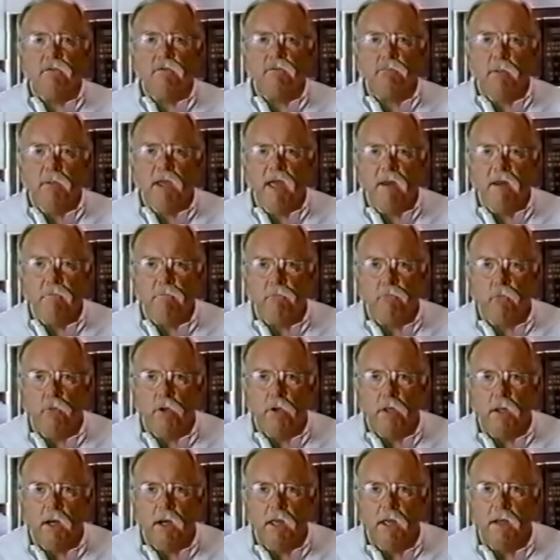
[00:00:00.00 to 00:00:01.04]
It's bad
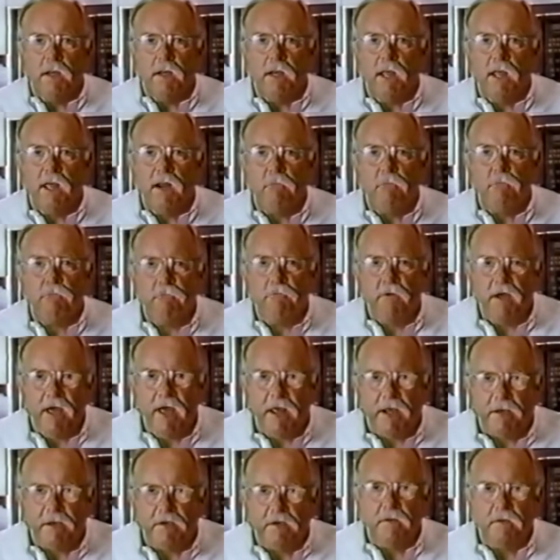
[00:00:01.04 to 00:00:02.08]
for you, like a lot of
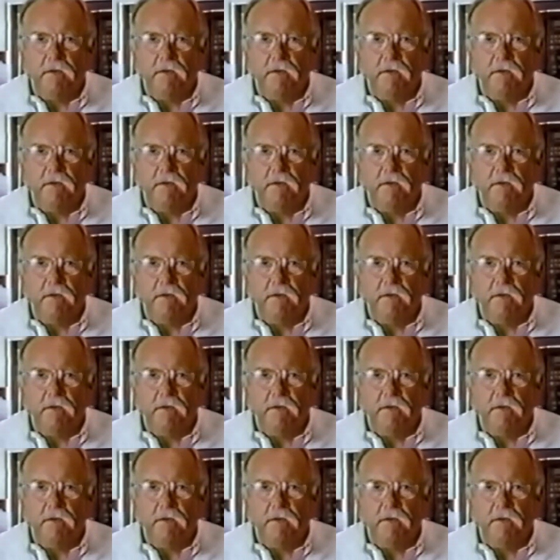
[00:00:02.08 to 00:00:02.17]
fat.